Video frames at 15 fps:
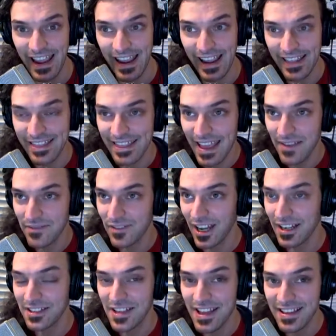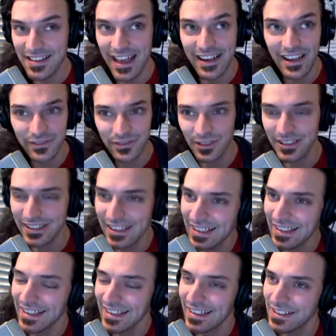And they've kind of taken that over, and then
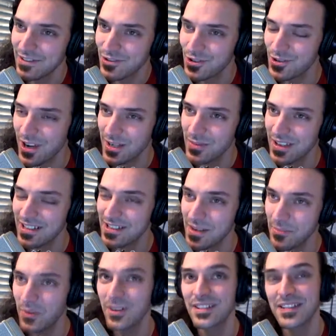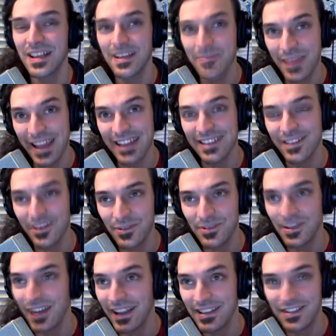it, it struck me at some point, it's like, man, and those
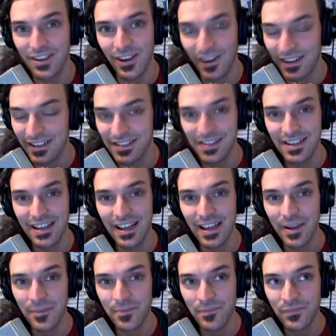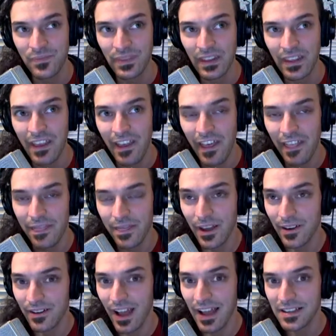guys aren't,
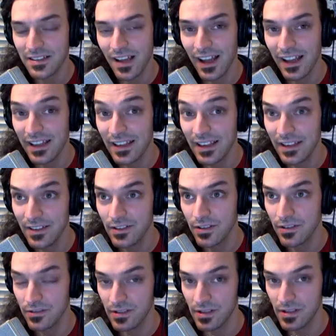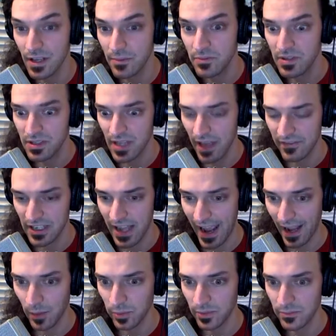they're not tied into some
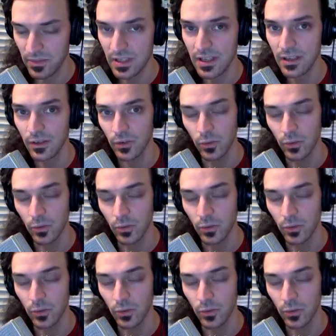seven-album deal